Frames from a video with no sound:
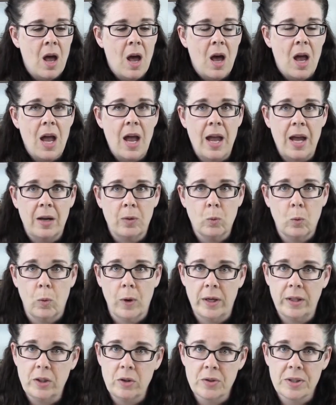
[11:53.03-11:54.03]
And
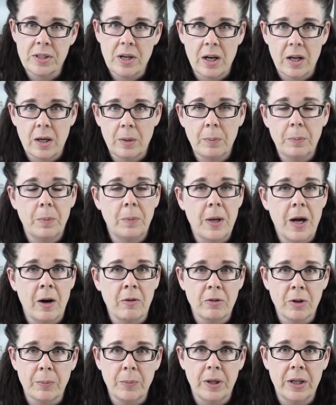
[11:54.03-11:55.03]
when you sign up,
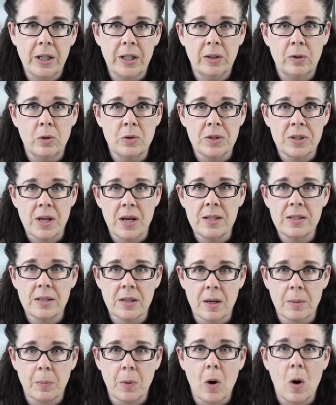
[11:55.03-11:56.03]
everybody who signs
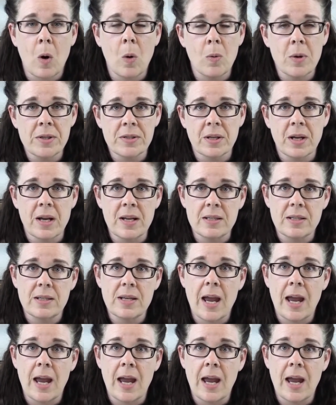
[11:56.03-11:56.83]
up always gets